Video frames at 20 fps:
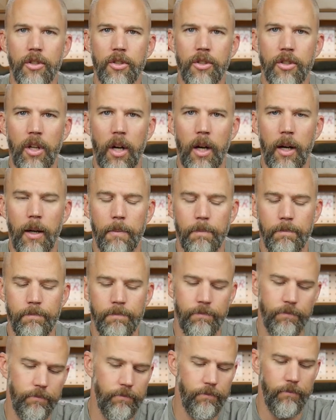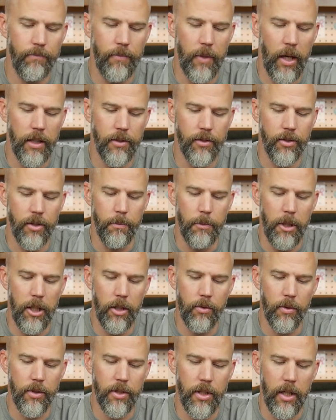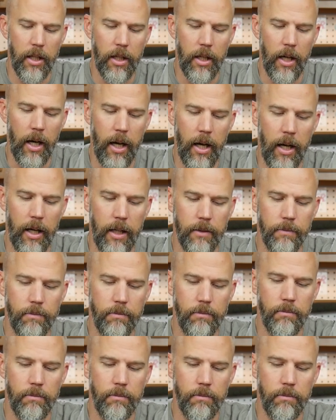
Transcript: some... Uh, some interesting uh,